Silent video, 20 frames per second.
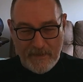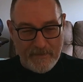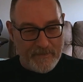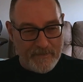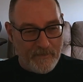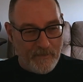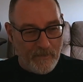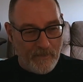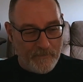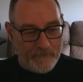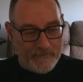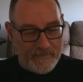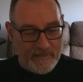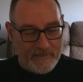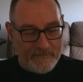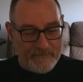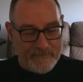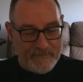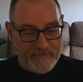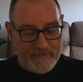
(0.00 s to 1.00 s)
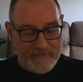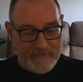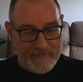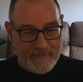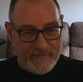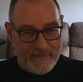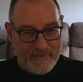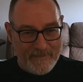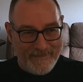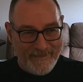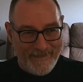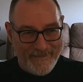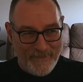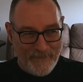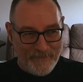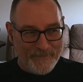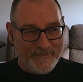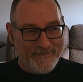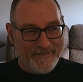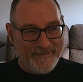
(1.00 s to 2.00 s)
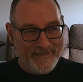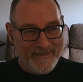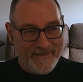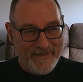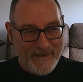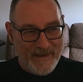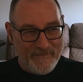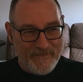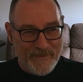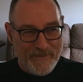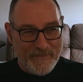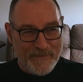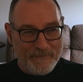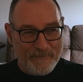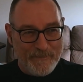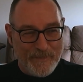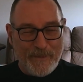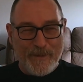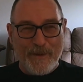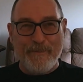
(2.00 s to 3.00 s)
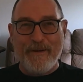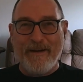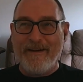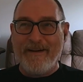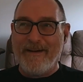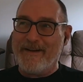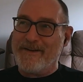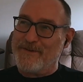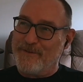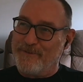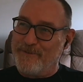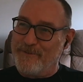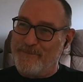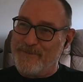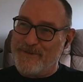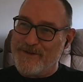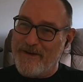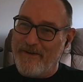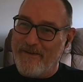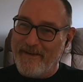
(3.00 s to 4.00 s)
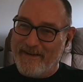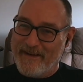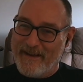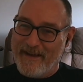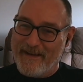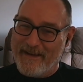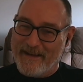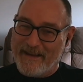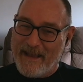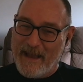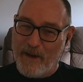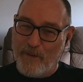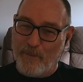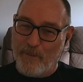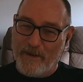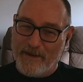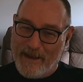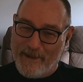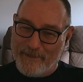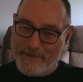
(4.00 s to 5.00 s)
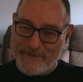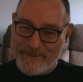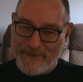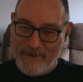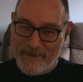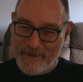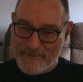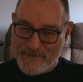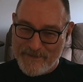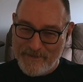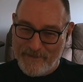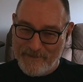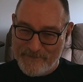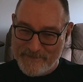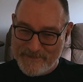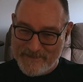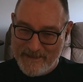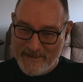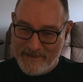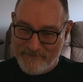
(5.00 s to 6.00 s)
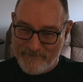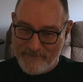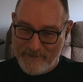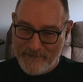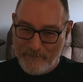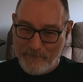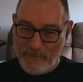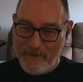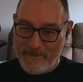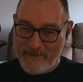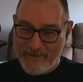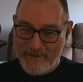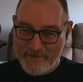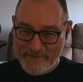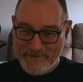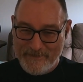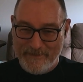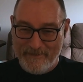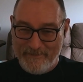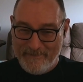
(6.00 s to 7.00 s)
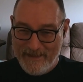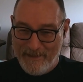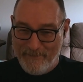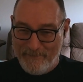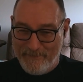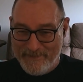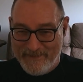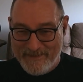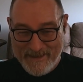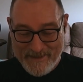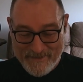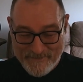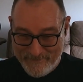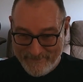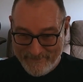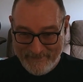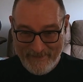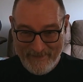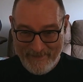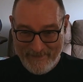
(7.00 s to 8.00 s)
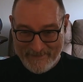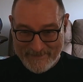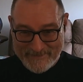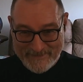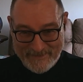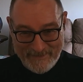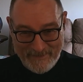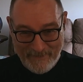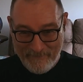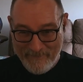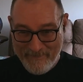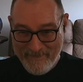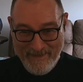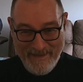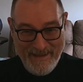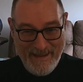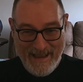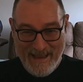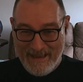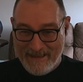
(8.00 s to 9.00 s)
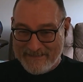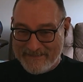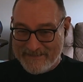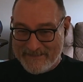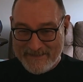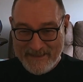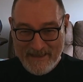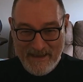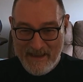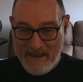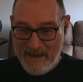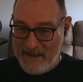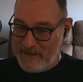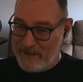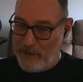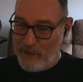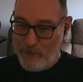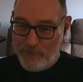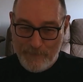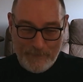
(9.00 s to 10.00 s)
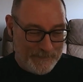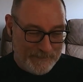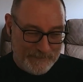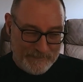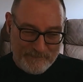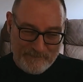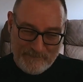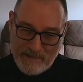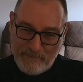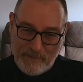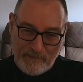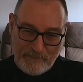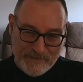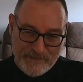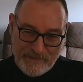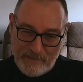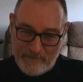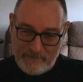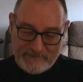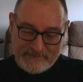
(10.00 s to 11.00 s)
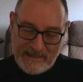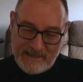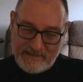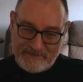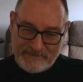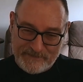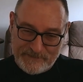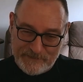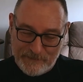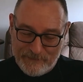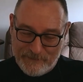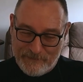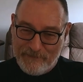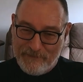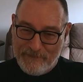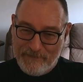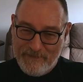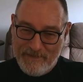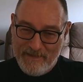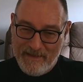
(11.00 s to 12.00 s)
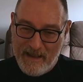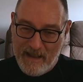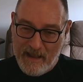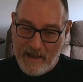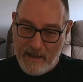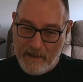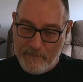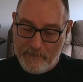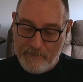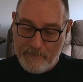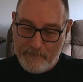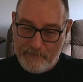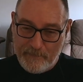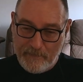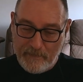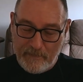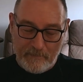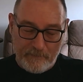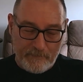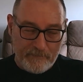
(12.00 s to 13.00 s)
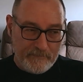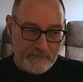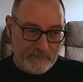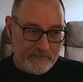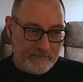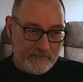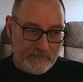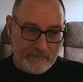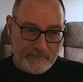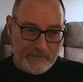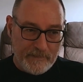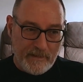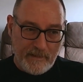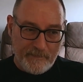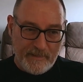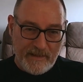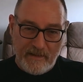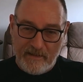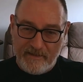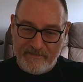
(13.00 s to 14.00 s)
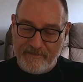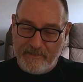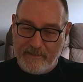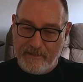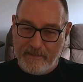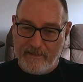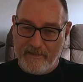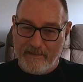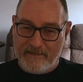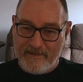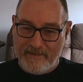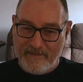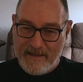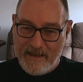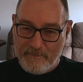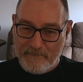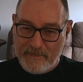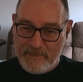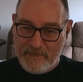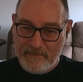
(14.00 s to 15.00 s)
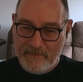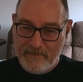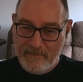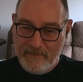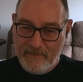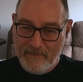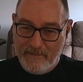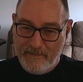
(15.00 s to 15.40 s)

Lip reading: Because I thought, hang on, if you can book a parcel from China and get a 1 hour time slot for delivery, why can't you do that with the district nurse, you know? And I know my mum's not on death's door, but blimey, I feel like I am.